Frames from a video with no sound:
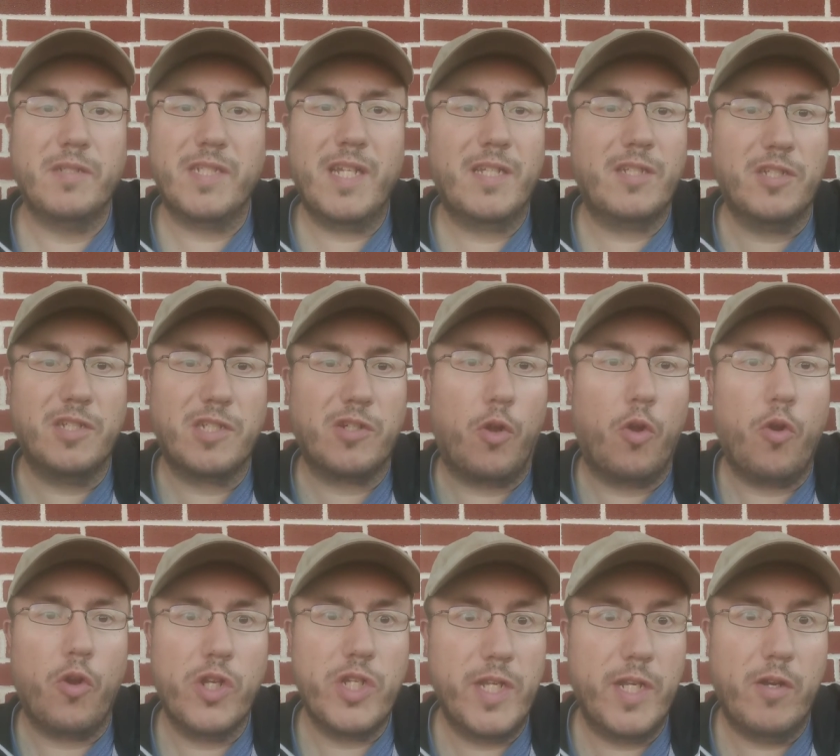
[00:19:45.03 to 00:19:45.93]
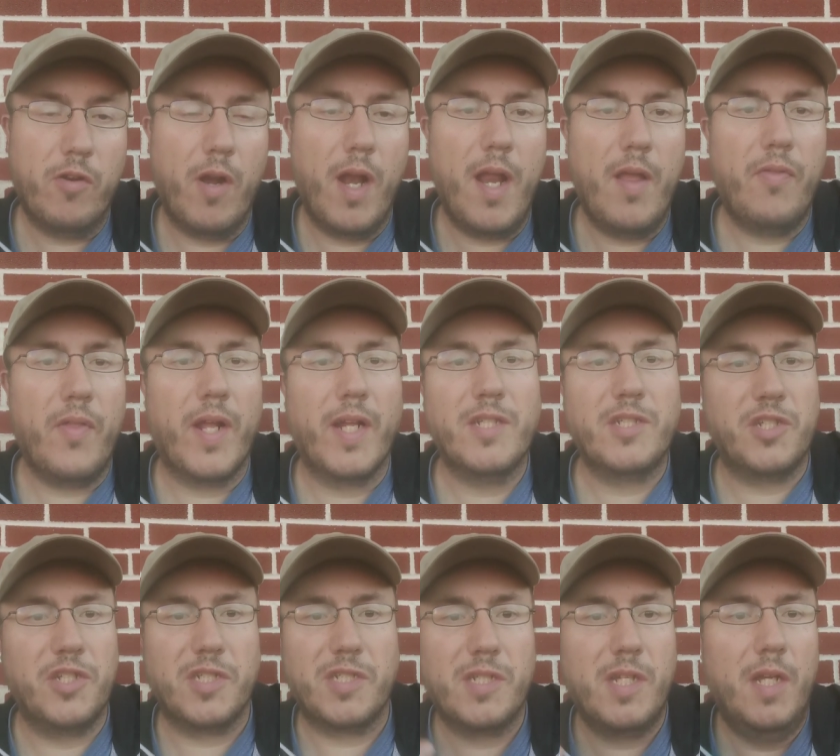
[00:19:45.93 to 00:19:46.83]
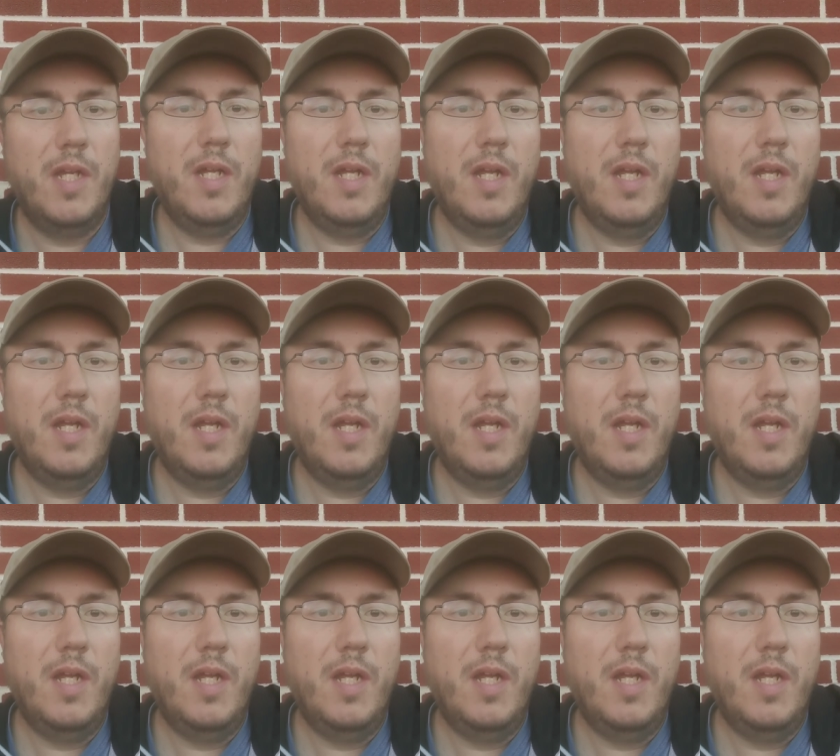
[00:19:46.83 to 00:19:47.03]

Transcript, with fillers: It's not discouraging or anything. It's just